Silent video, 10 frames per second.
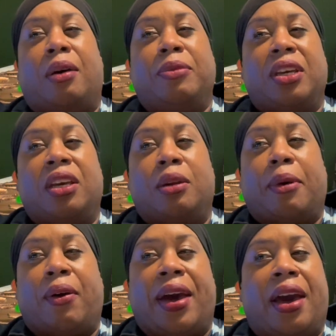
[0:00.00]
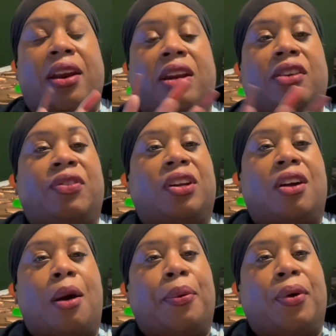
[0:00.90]
thinking about adding even a
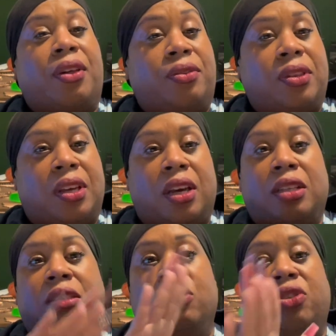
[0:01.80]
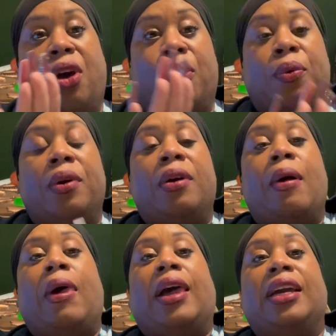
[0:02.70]
couple other things. So
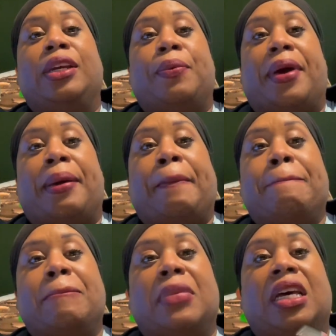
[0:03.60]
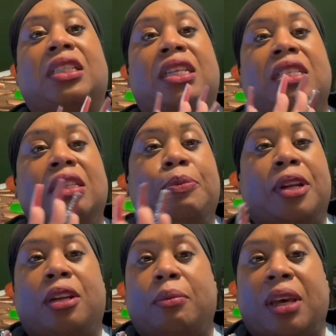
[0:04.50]
anyway, this has been
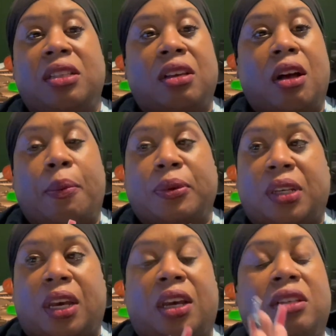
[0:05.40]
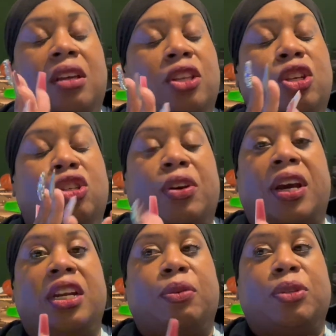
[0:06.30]
an amazing couple days. The
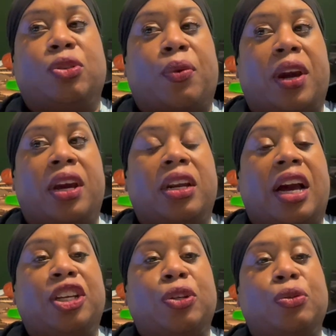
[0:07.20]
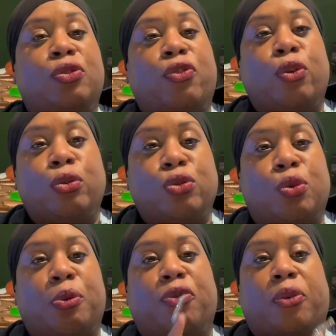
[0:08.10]
training was great. I used
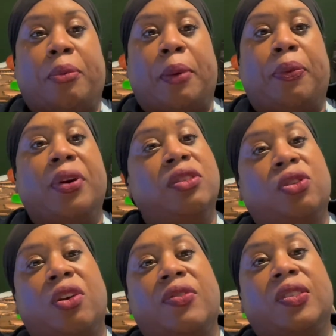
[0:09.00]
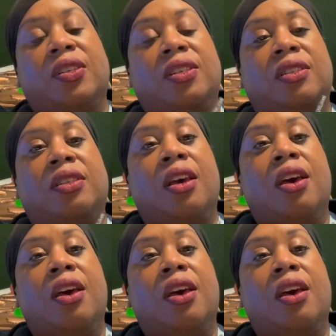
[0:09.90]
PhotoZoomer for my print services,